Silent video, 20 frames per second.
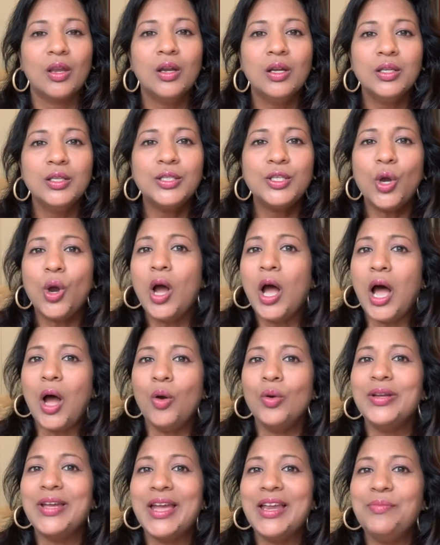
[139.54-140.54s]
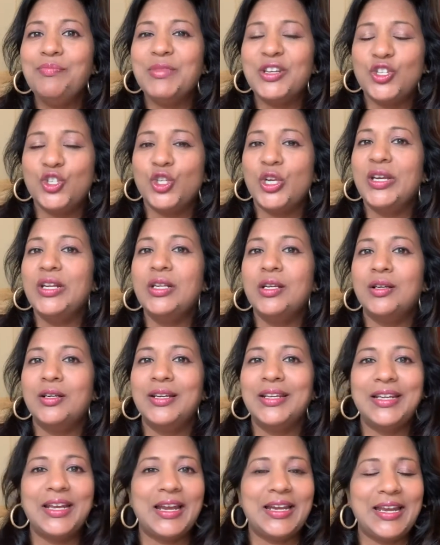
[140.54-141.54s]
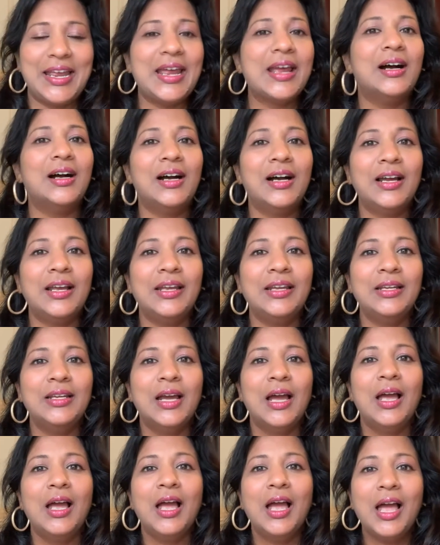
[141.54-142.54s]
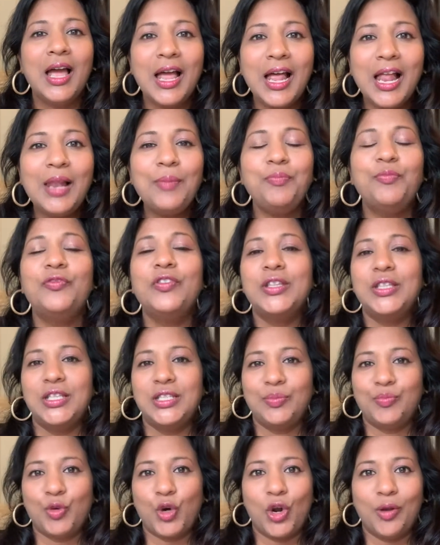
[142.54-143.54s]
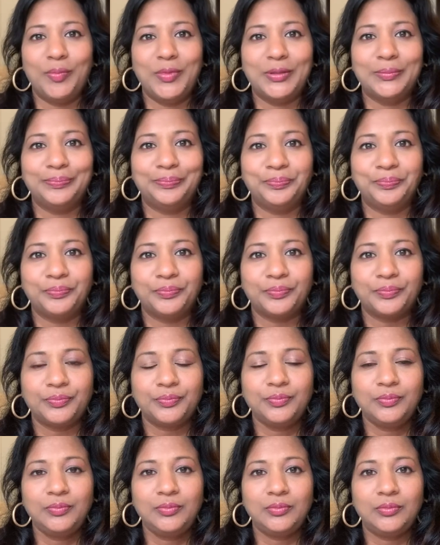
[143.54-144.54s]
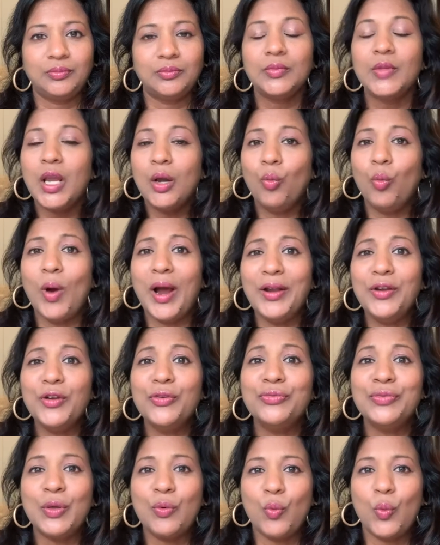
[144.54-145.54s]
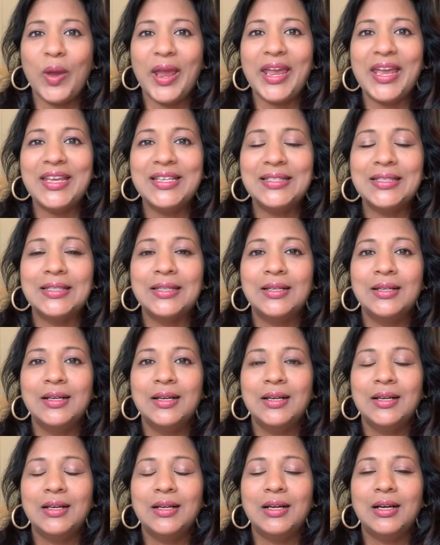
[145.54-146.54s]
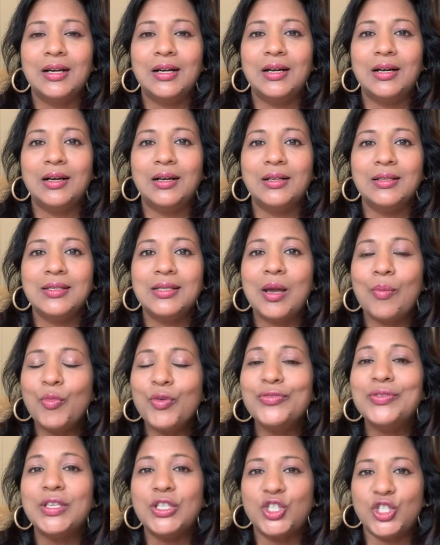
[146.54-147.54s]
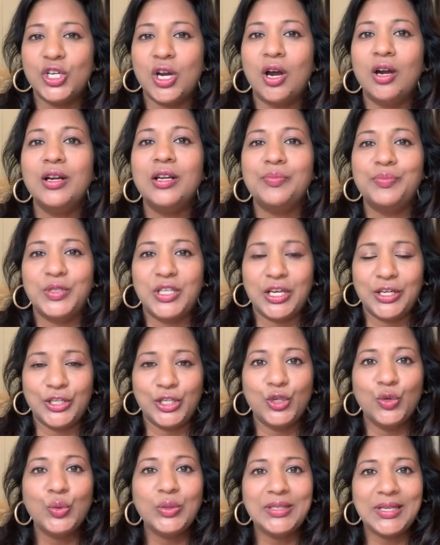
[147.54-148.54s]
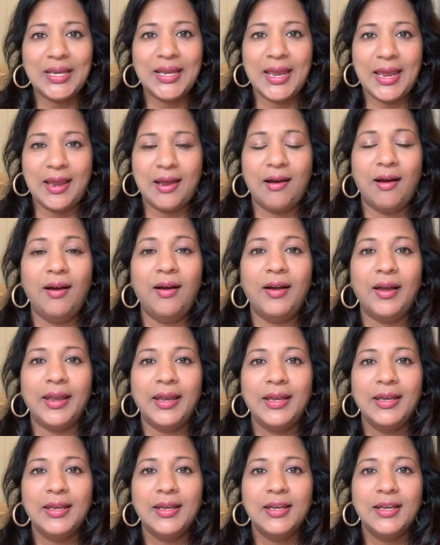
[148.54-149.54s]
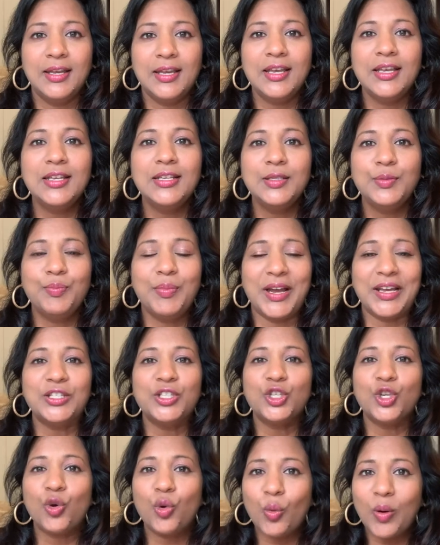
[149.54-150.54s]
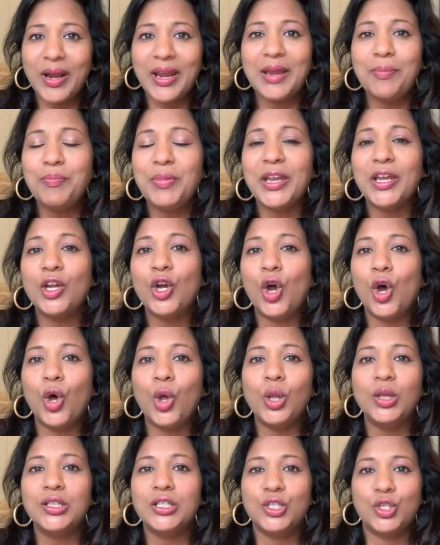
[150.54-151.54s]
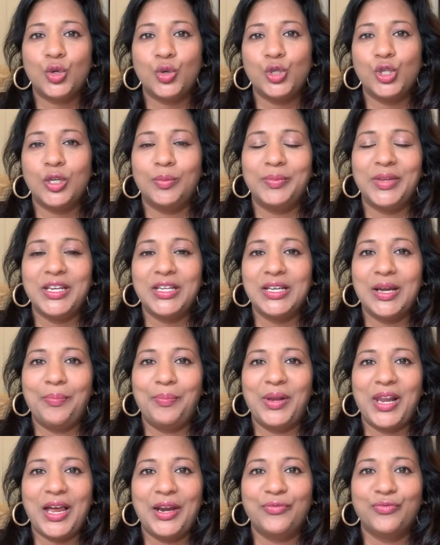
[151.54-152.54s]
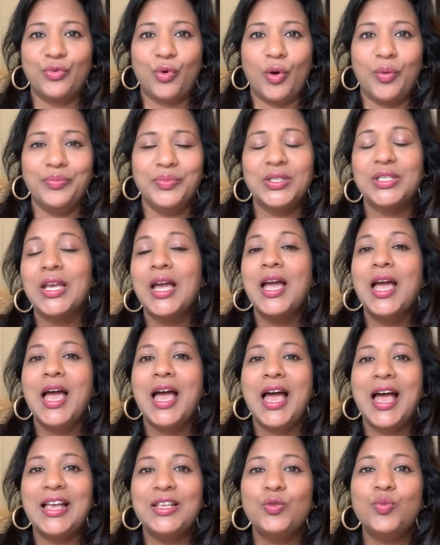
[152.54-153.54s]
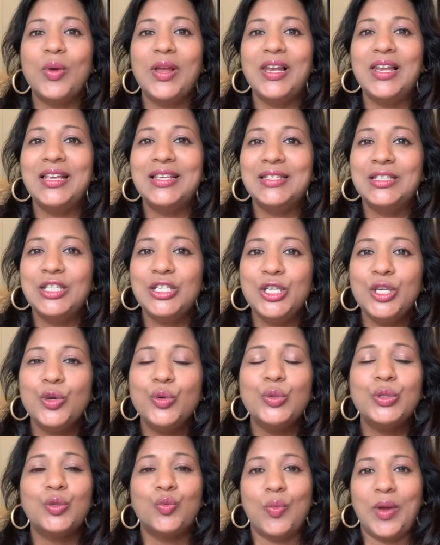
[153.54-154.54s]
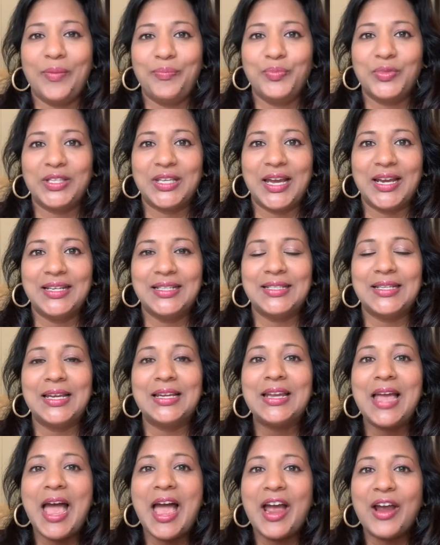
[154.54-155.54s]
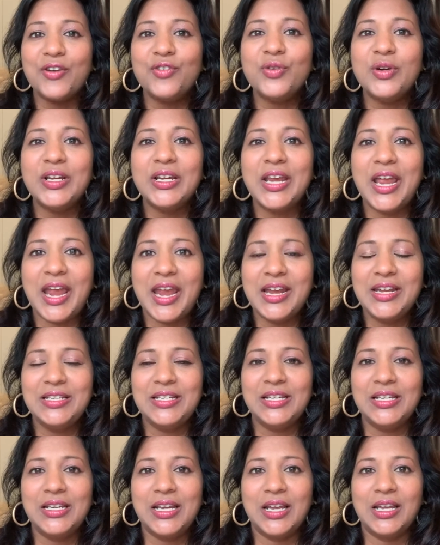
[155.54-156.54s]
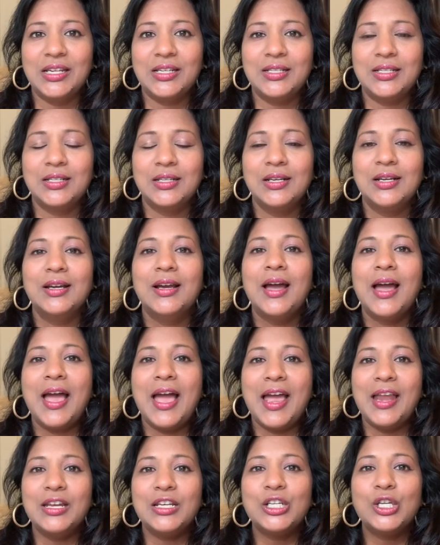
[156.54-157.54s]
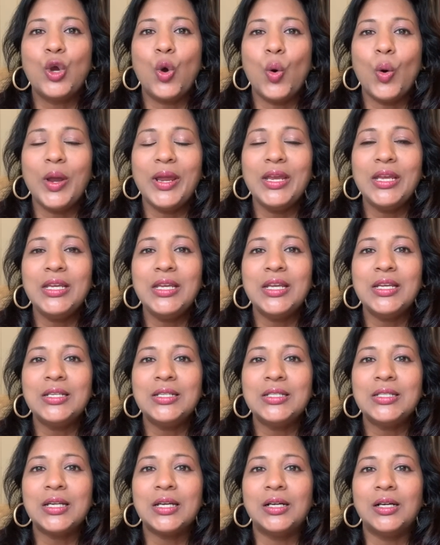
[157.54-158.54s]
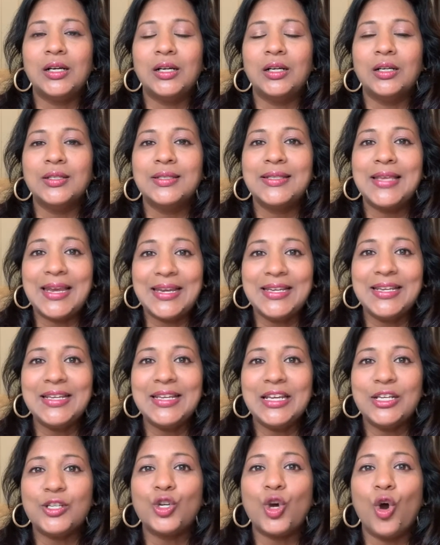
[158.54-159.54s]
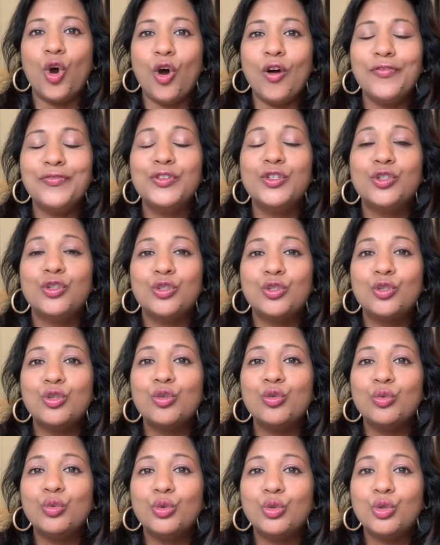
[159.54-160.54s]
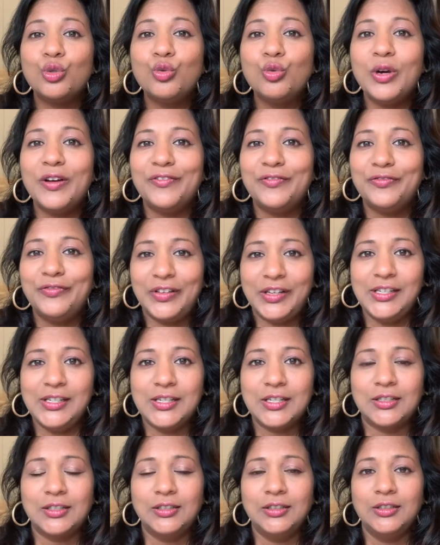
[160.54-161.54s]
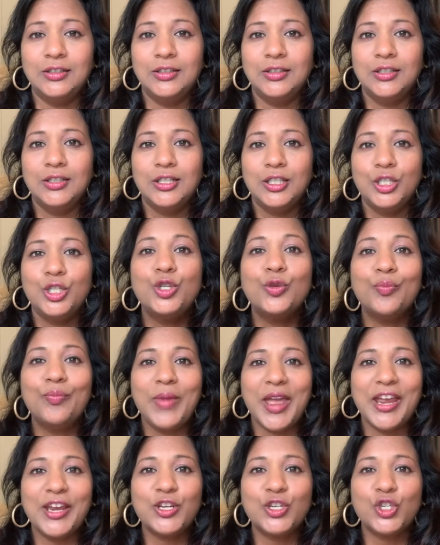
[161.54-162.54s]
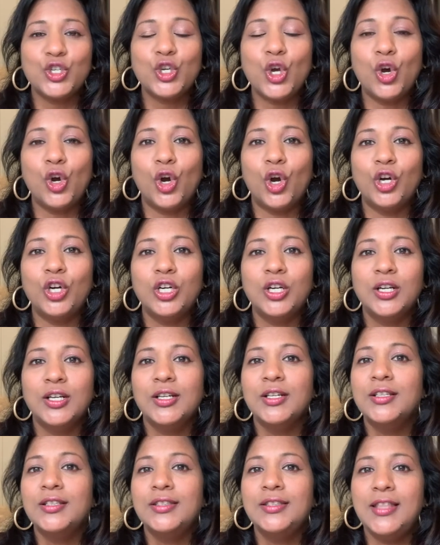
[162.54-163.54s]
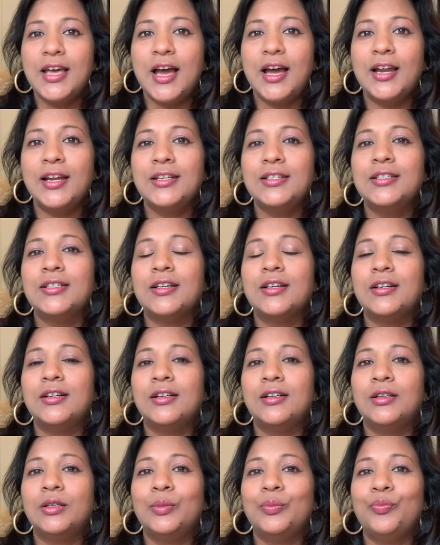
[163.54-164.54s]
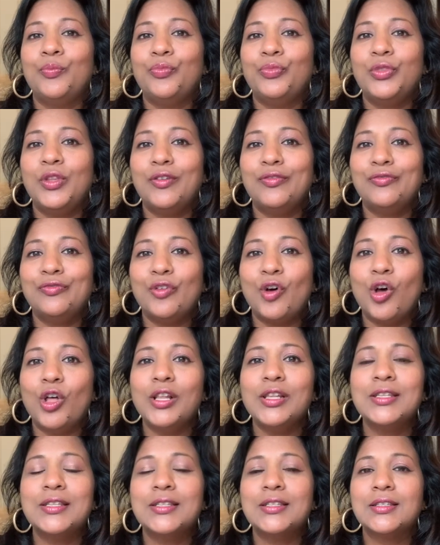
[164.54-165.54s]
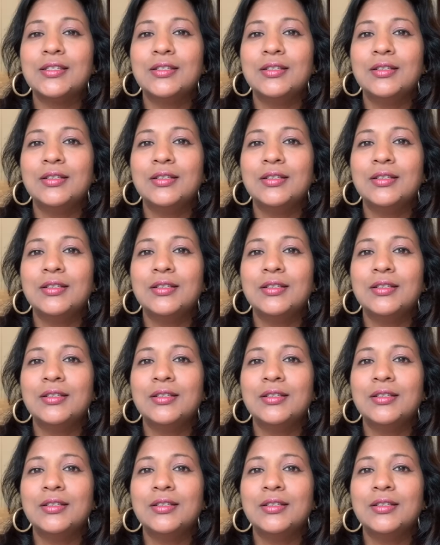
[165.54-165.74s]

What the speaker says: So how can machine learning and AI help with this problem? One of the ways some of the startups are using AI is by scraping all the social media platforms as well as news websites and aggregating it and sending it off through a filter to make sure that the false